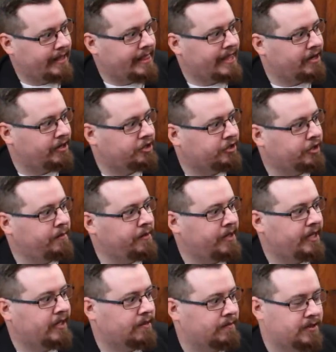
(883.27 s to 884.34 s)
They're
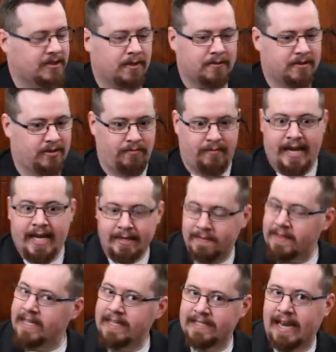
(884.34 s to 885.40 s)
attributing the result to
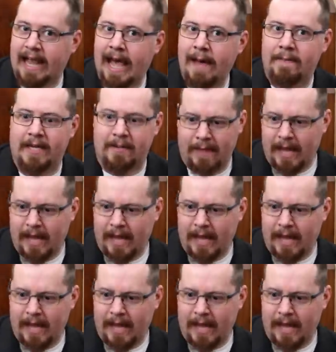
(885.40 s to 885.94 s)
random things that are happening.